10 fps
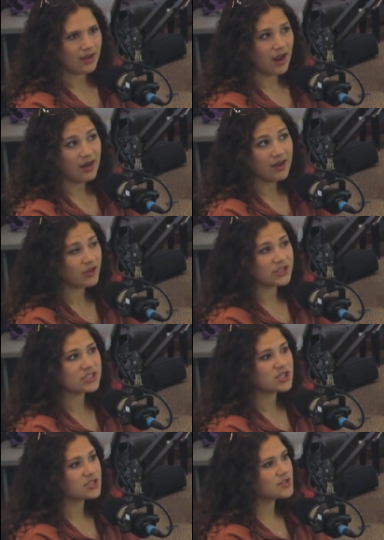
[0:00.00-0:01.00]
I don't know, it's
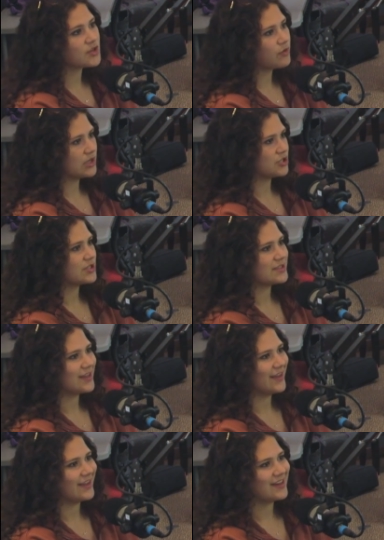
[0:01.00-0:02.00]
just so
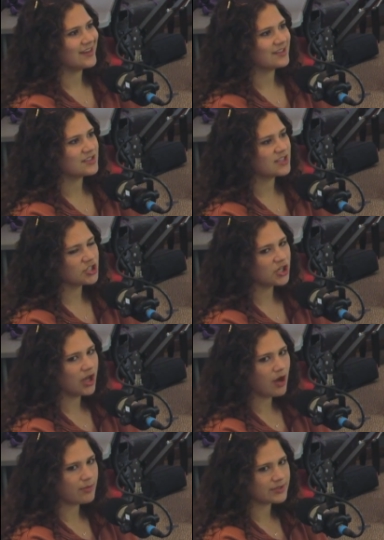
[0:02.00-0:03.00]
interesting and such a
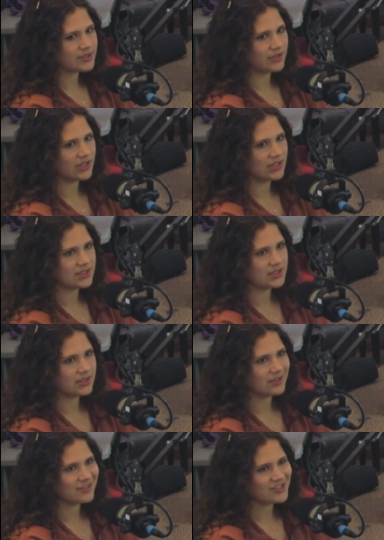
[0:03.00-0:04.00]
great opportunity
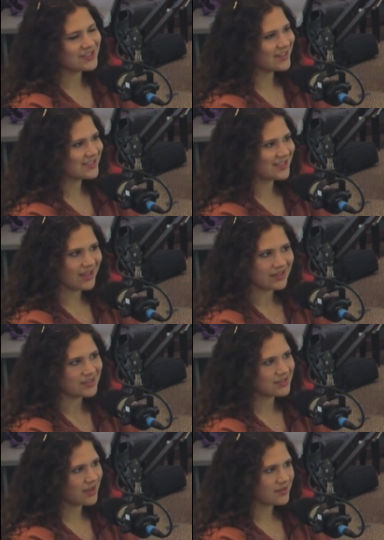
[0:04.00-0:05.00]
to just like sit and
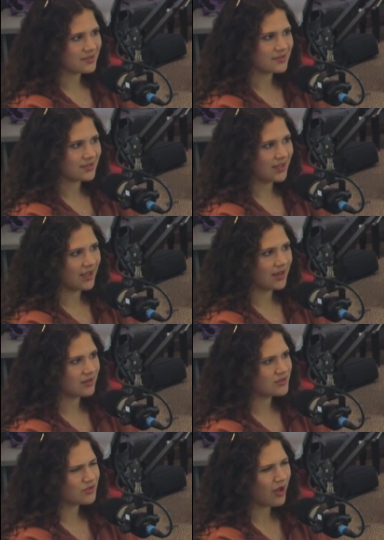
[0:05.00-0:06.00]
discuss. And
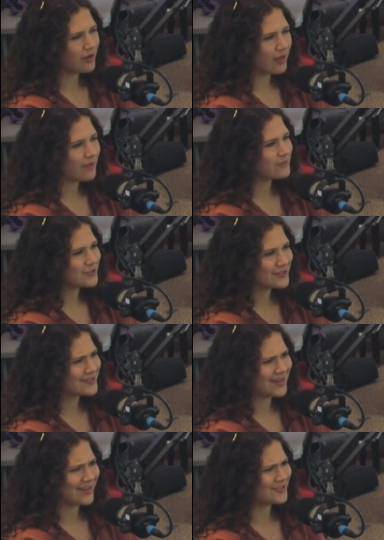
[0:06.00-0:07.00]
because a lot of life is just
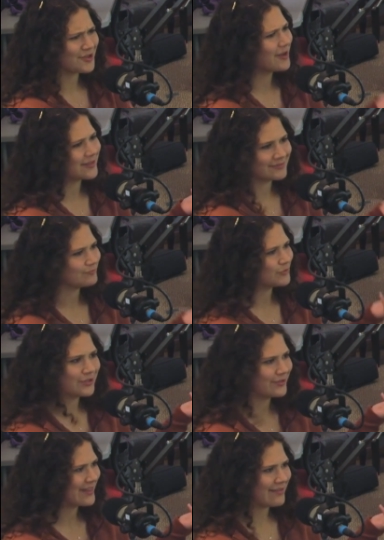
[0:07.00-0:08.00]
sitting and talking. We're
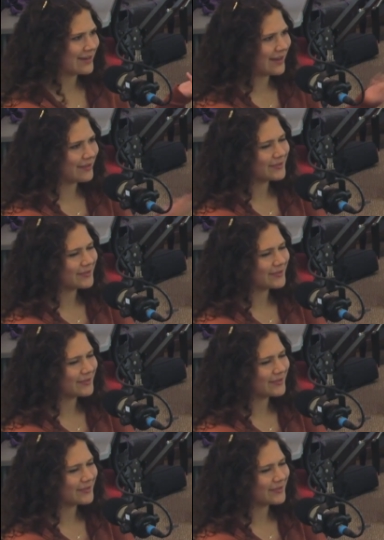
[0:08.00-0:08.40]
doing that right now.